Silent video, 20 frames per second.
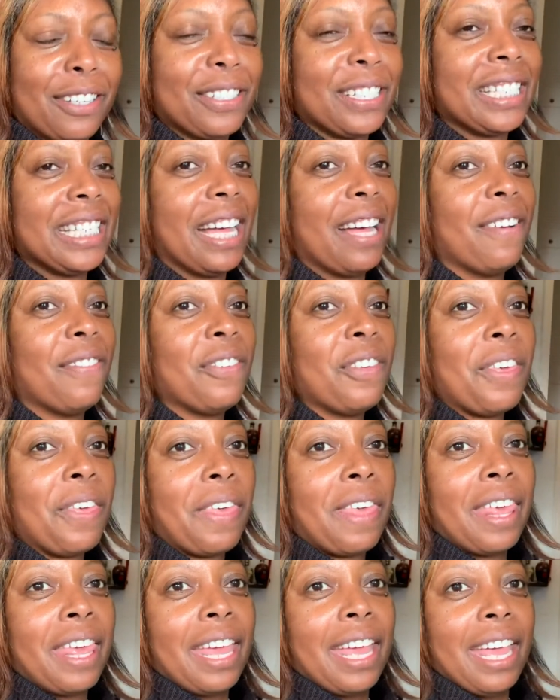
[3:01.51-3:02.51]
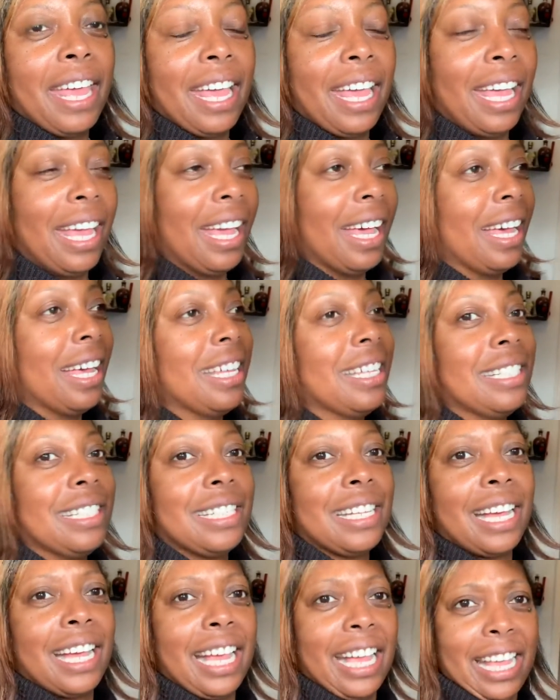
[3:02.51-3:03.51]
stuff. And
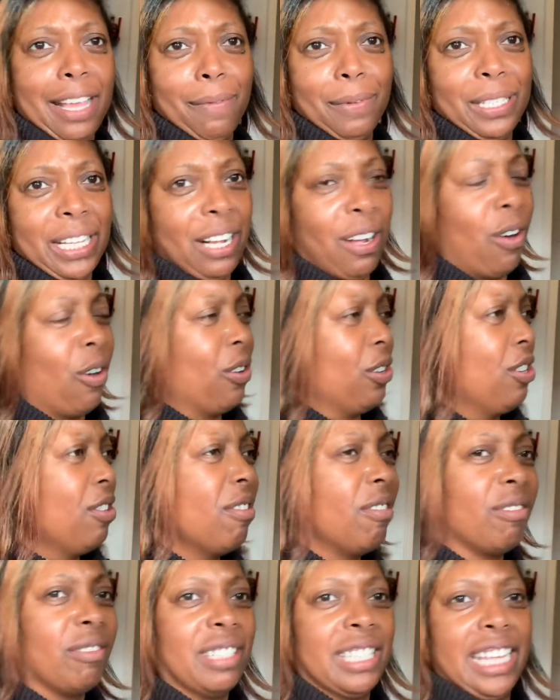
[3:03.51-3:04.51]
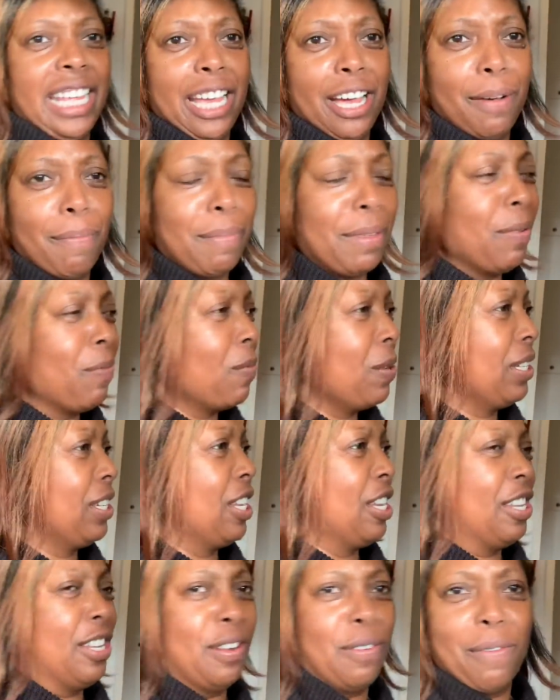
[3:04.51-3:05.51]
he was like, oh, you don't tell me what to
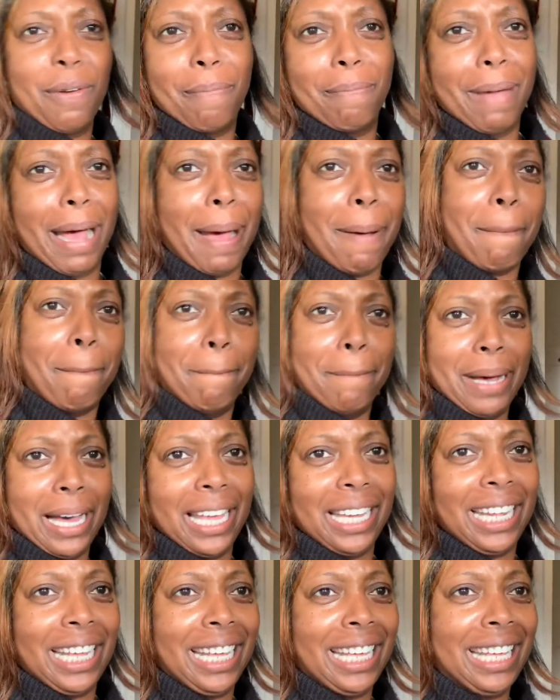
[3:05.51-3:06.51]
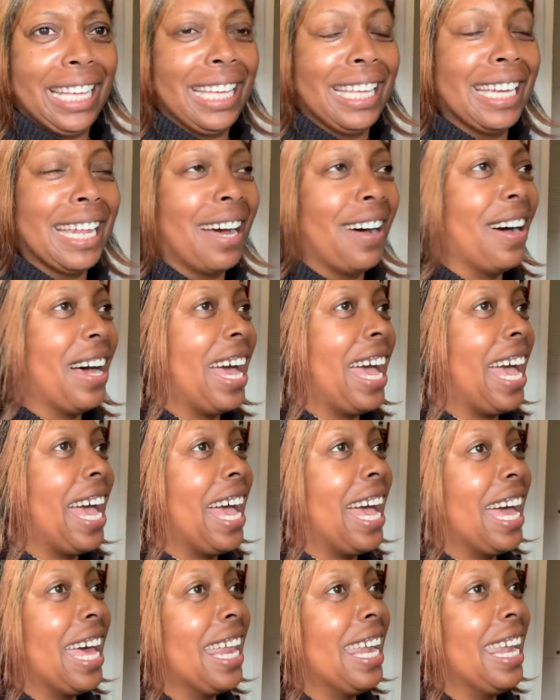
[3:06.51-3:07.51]
do with my money, you know?
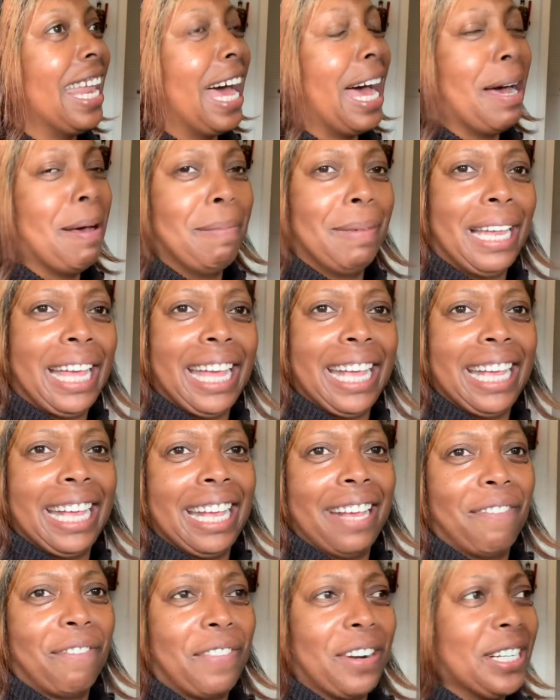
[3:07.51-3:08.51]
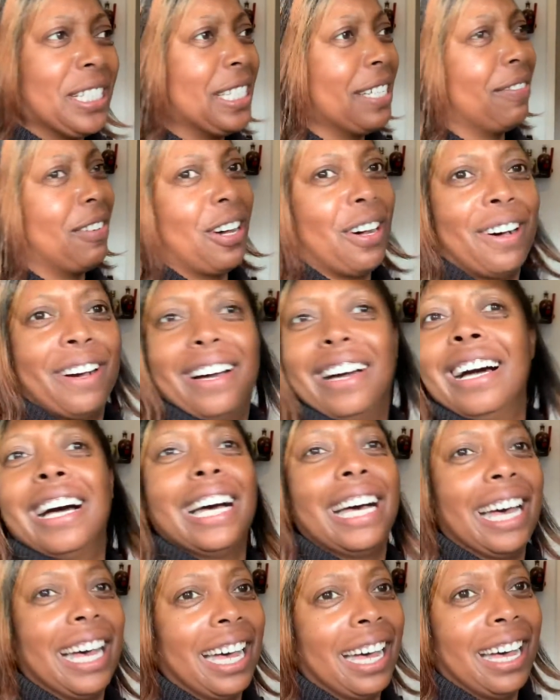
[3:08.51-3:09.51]
And I'm like, first of all,
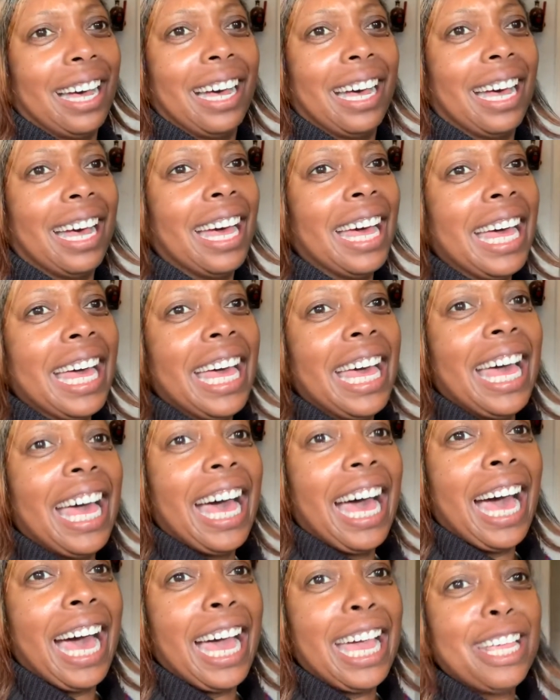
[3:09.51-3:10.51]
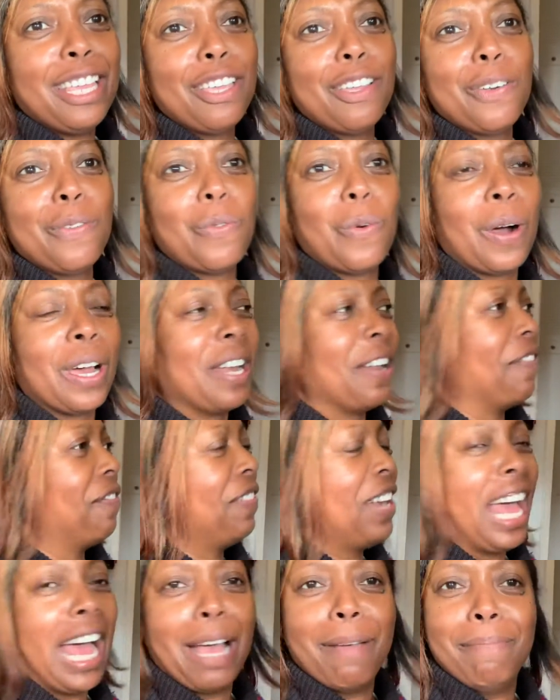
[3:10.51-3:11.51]
how do you want to
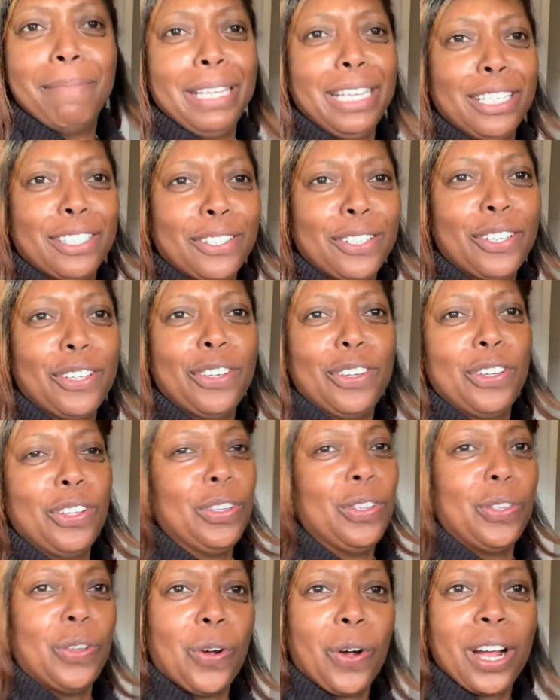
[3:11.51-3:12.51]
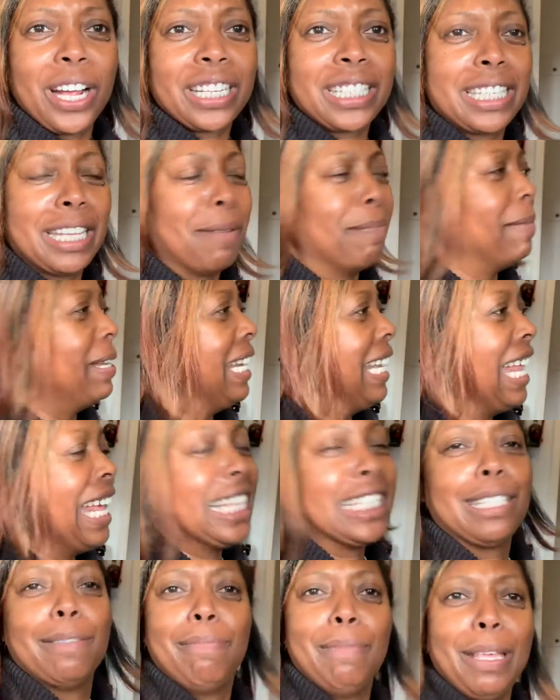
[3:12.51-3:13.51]
fly me to New York to
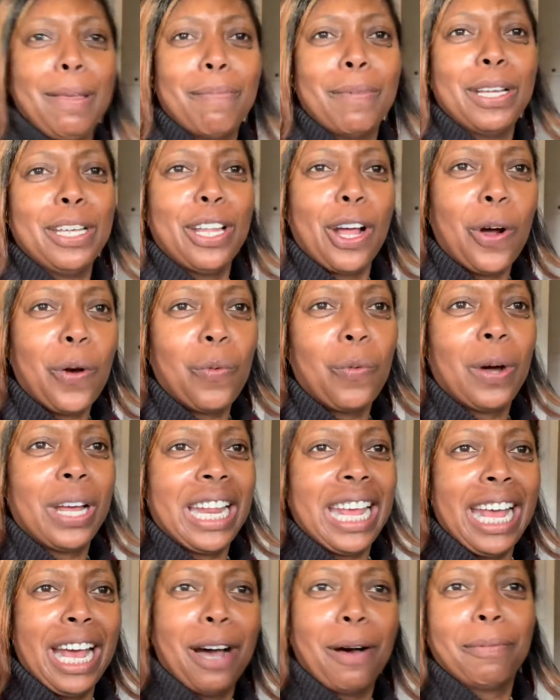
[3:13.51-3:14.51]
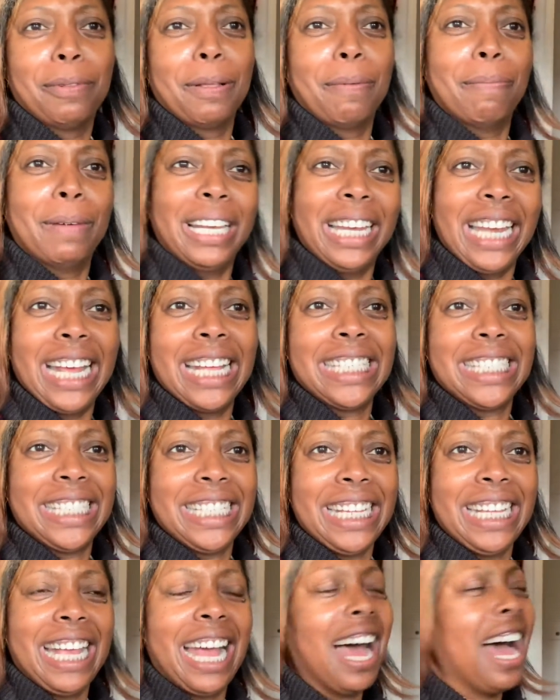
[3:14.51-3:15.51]
molest me, but don't want to help the
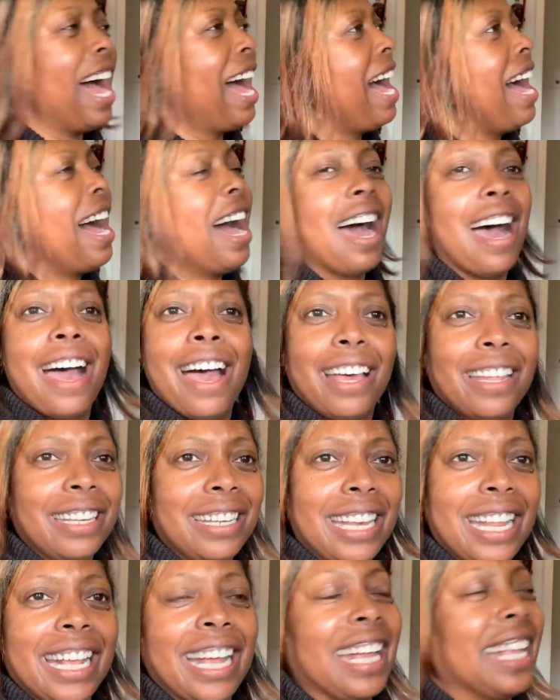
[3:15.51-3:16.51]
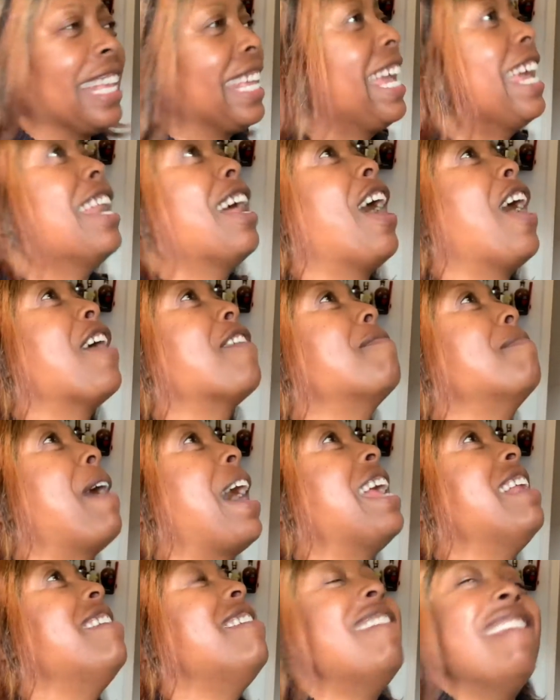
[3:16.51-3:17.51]
molestee? Nigga, get off
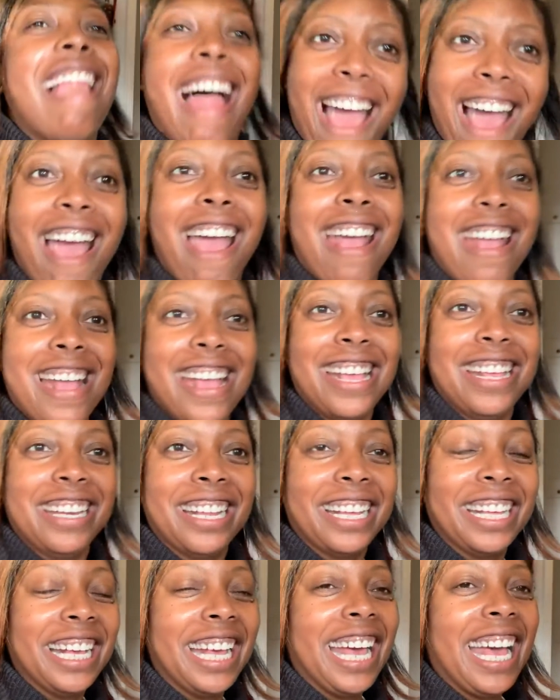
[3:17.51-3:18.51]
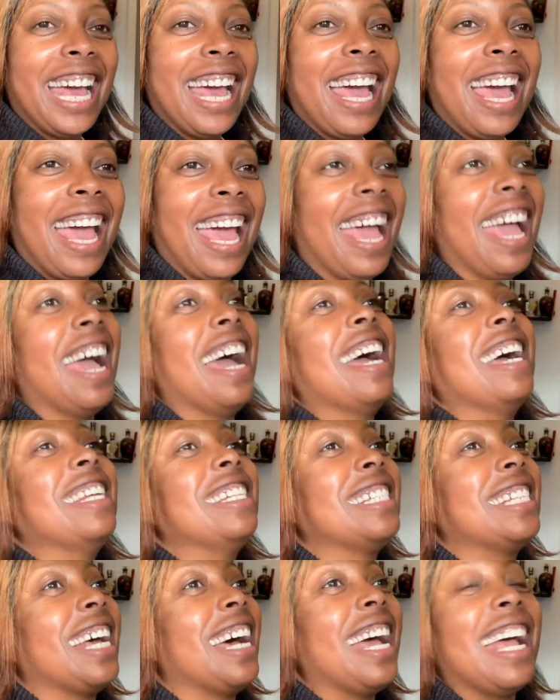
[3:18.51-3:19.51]
my life.
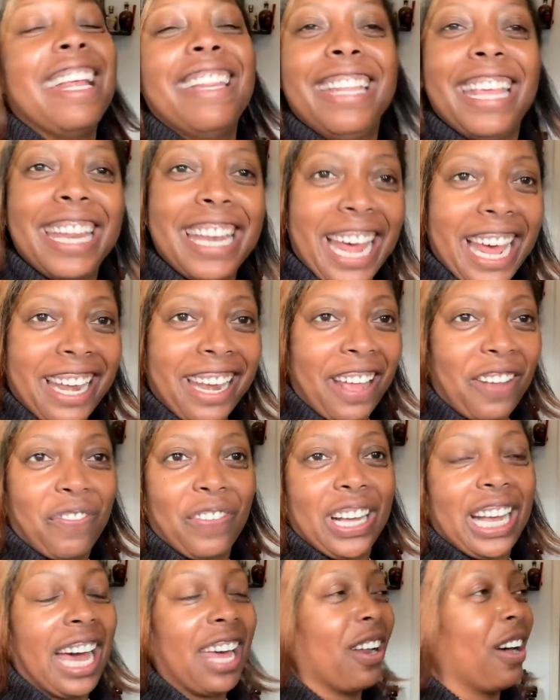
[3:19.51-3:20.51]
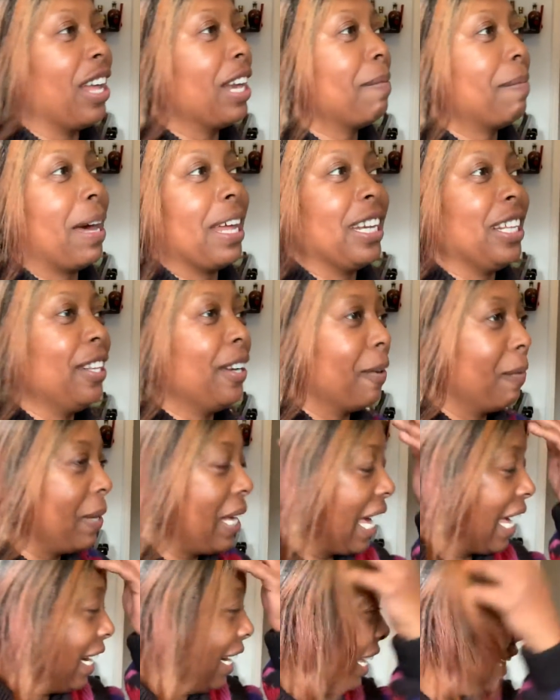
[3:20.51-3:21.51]
And then I like forgot all about it. You know, we
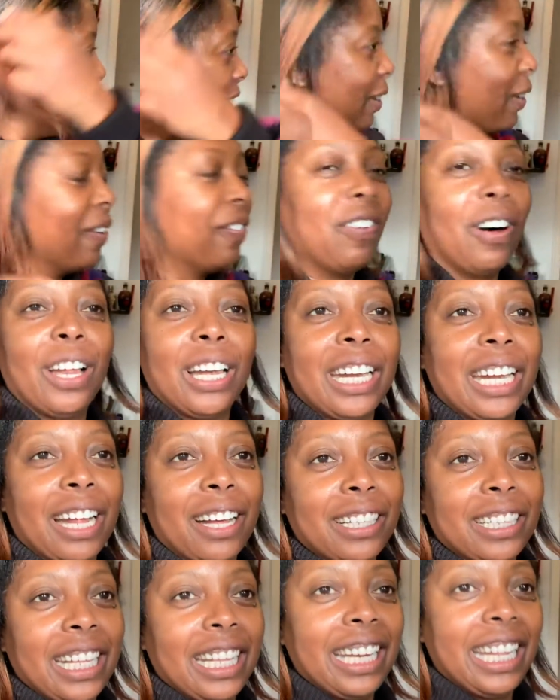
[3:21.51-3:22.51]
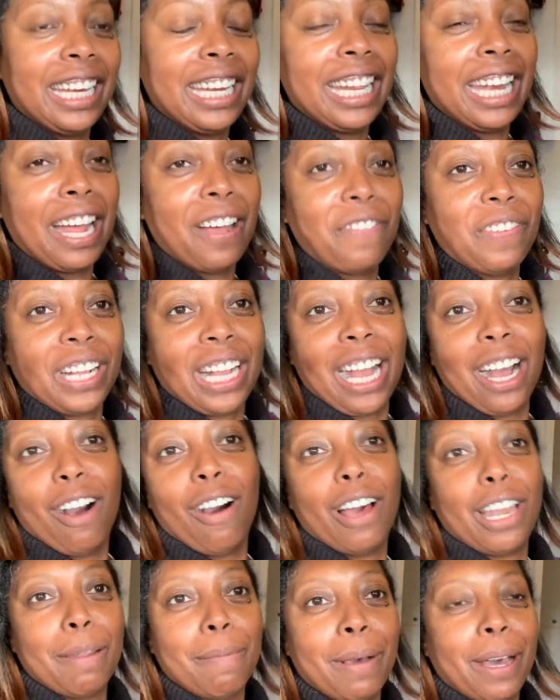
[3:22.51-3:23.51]
had like a little falling out then, and then I forgot
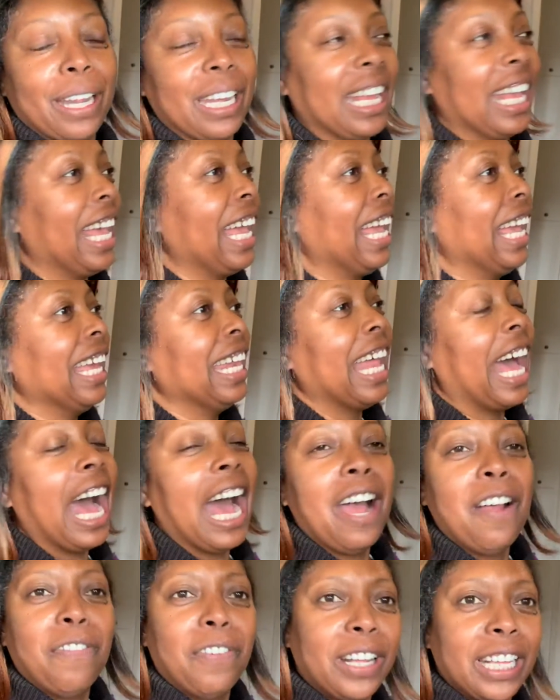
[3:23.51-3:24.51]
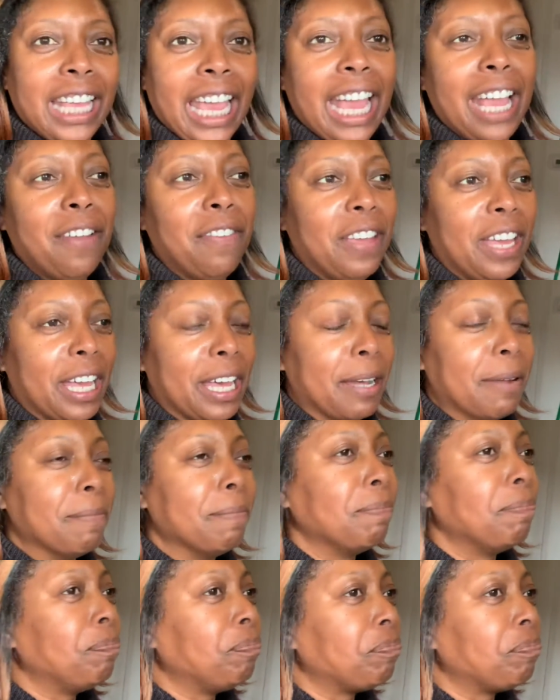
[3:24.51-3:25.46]
all about it. And I forgave him.